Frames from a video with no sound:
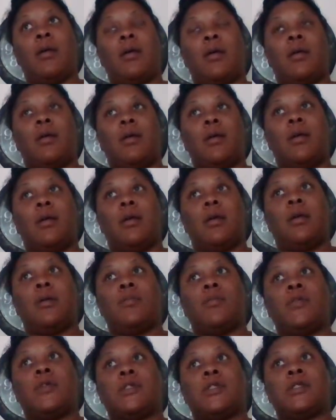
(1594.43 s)
it
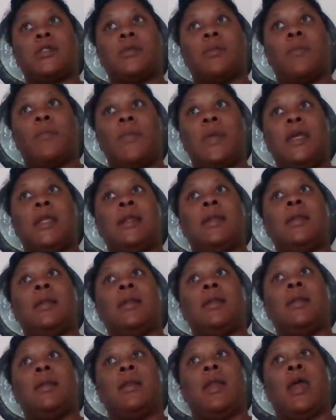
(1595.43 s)
was me
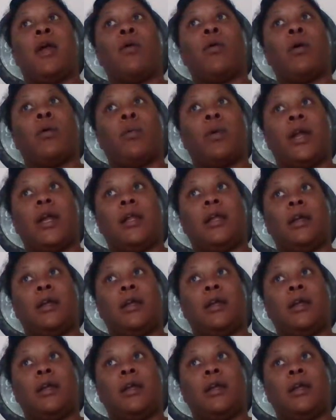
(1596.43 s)
narrating,